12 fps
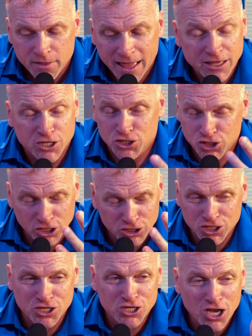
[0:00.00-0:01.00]
that
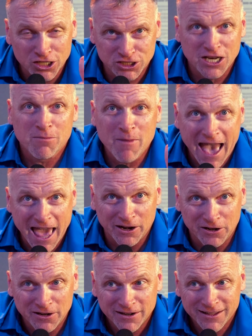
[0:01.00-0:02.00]
just doesn't
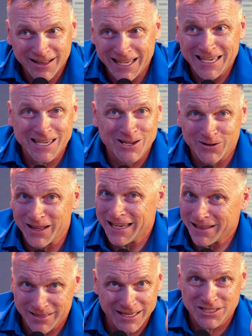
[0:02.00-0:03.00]
matter? Like you're
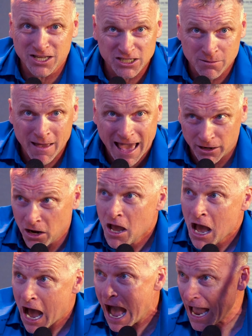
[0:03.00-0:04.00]
like this doesn't matter.
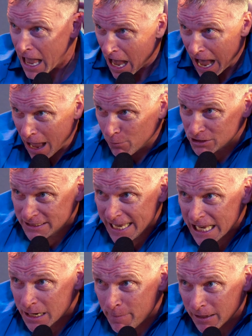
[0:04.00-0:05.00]
I I was
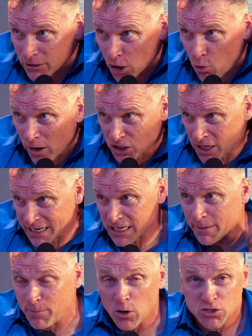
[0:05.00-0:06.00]
thinking about the question as
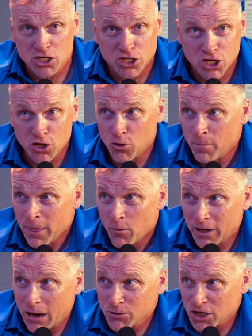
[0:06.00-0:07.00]
I pose it to you
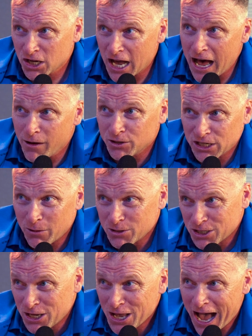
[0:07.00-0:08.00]
when I was in college. I
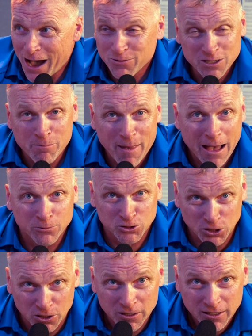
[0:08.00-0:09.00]
was a, I was a
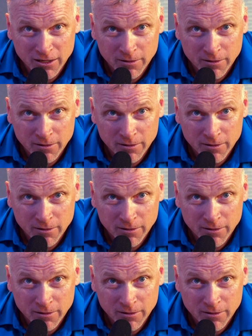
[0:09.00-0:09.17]
bouncer